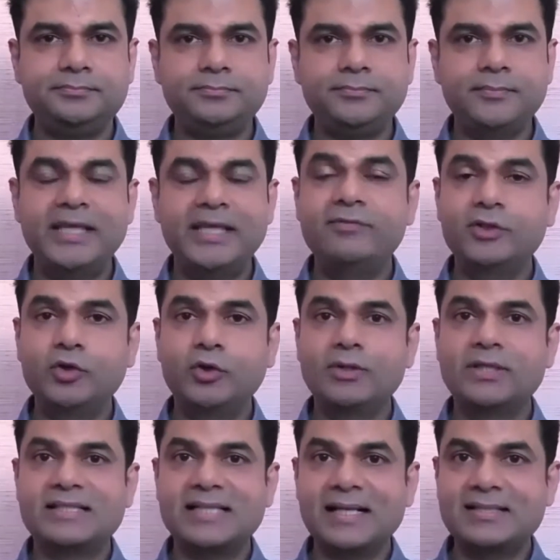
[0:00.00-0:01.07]
Even though
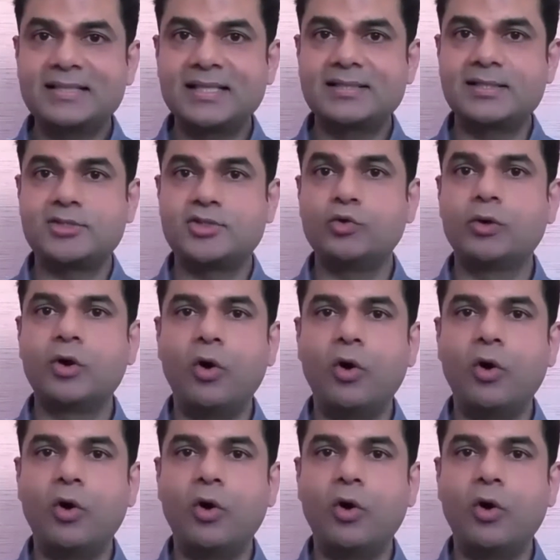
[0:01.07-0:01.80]
the success is your